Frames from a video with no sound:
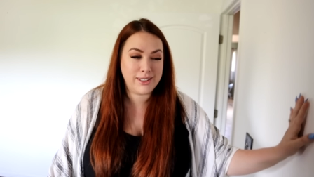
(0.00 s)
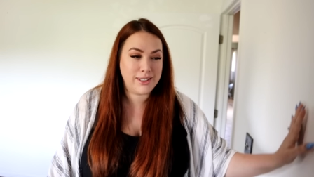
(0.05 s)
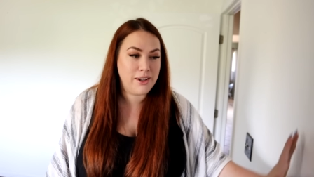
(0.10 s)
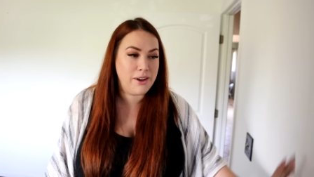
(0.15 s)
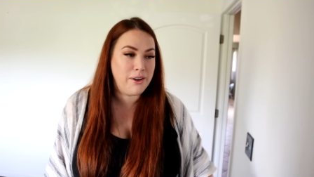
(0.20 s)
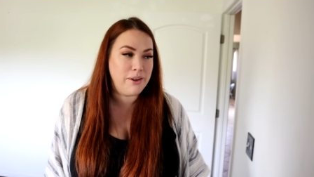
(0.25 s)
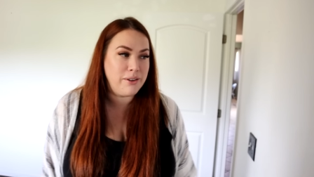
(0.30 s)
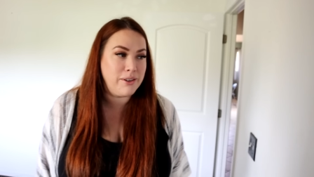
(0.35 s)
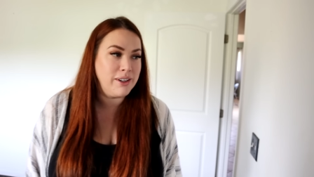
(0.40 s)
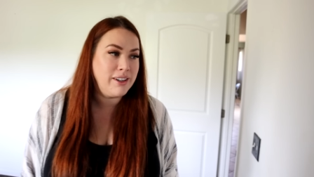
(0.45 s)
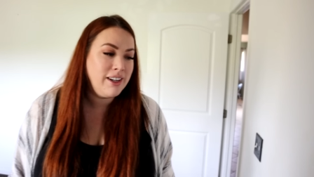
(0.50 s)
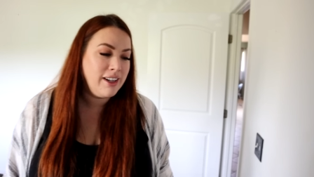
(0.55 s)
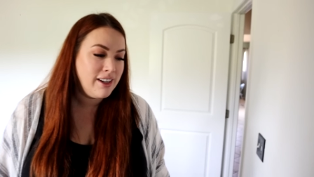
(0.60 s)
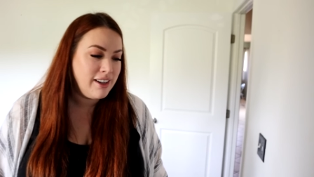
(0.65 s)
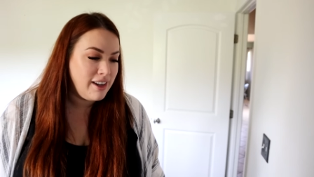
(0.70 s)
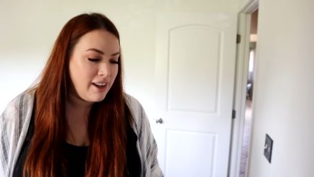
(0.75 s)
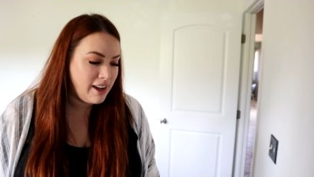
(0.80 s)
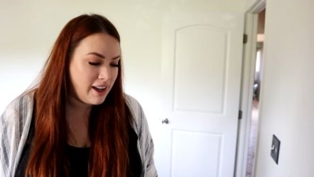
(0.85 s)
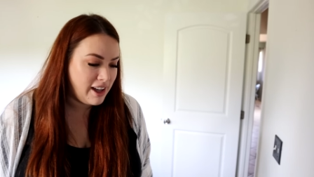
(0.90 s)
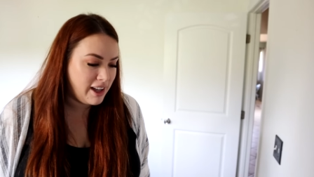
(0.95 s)
So
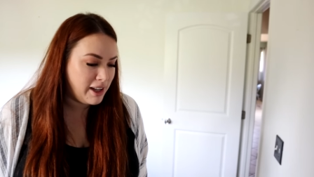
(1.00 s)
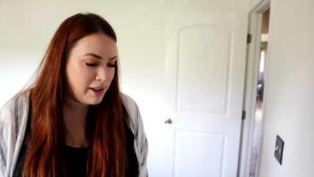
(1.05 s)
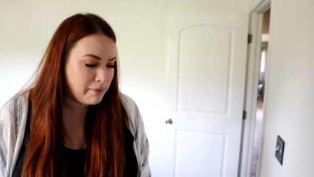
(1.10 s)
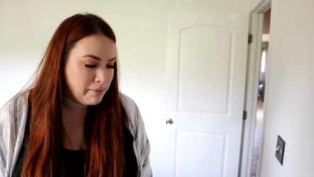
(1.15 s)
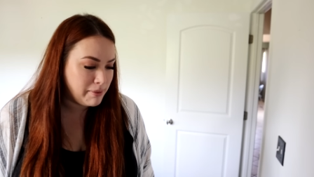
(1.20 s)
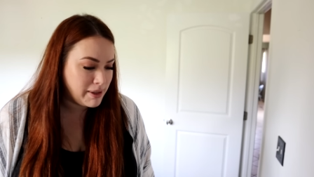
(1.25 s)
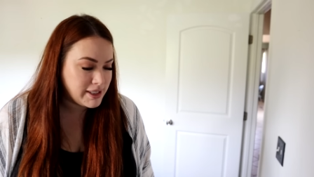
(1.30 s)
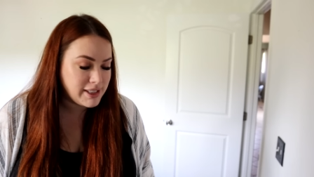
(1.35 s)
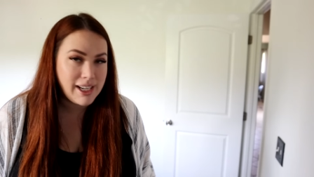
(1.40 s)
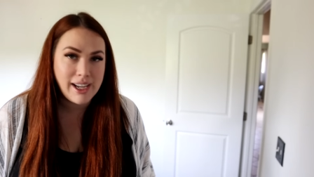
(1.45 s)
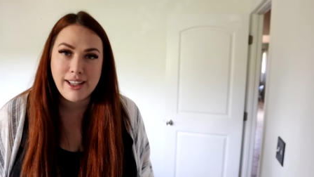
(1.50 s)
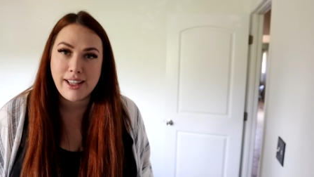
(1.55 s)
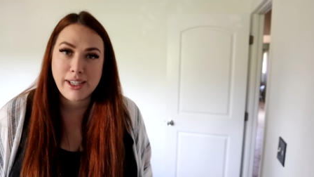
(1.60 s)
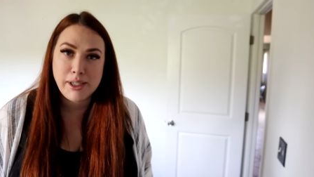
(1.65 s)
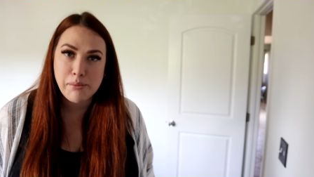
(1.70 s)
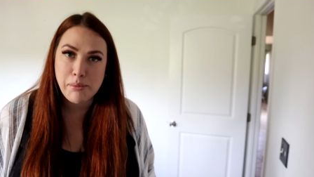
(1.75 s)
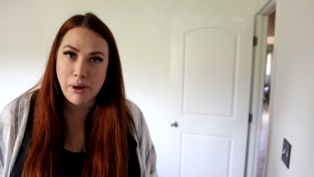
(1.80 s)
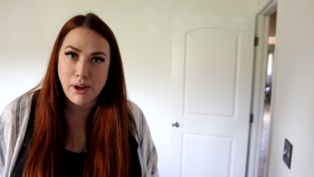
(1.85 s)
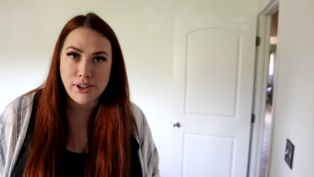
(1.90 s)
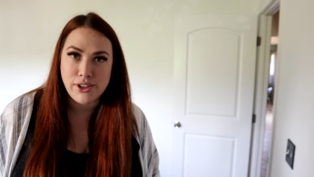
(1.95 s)
um, that's I
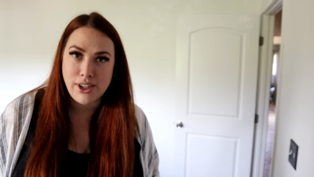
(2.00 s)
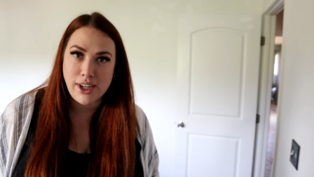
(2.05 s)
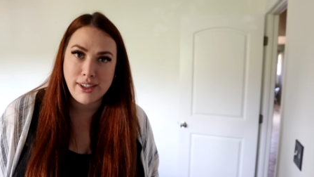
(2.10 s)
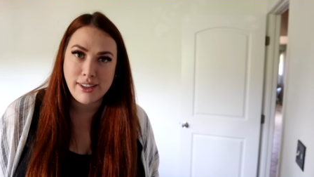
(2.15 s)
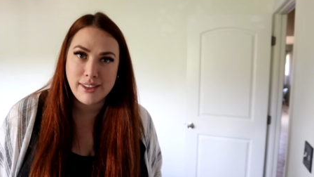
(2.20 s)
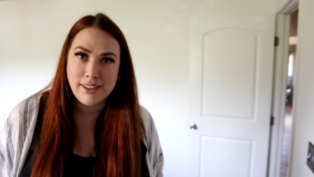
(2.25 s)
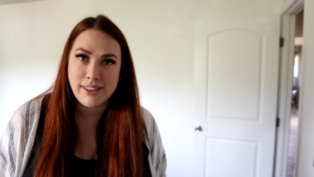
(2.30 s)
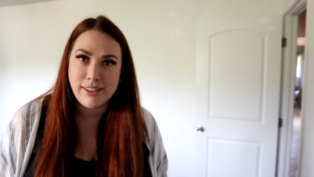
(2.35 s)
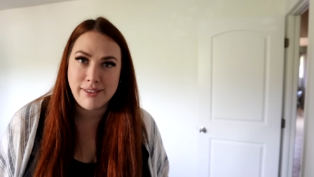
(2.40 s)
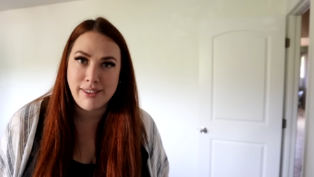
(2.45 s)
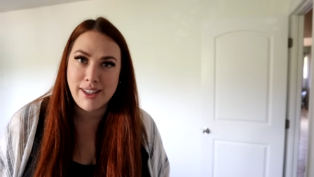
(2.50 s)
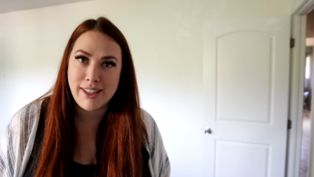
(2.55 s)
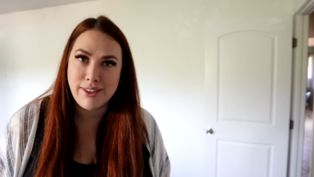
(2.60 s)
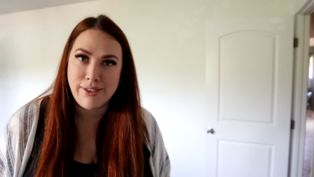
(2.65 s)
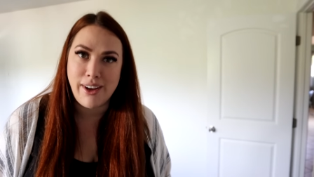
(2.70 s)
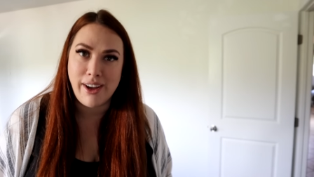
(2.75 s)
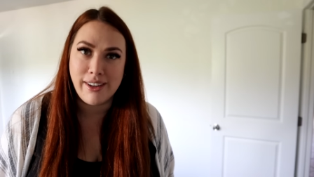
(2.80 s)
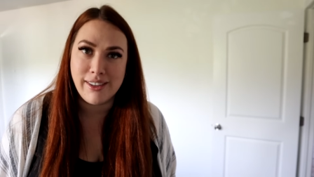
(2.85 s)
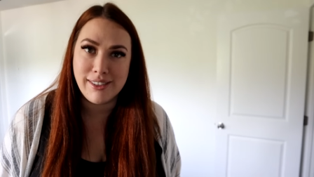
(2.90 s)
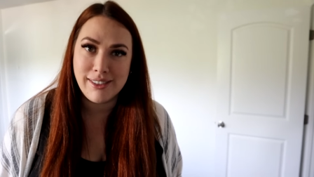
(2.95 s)
like a project.
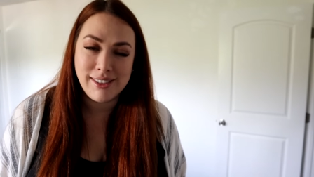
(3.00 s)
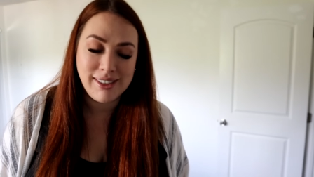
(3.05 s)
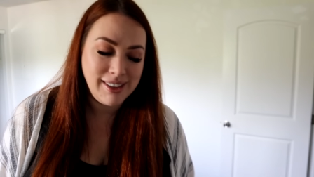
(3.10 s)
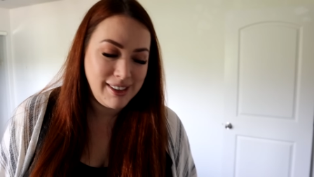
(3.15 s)
That's fun.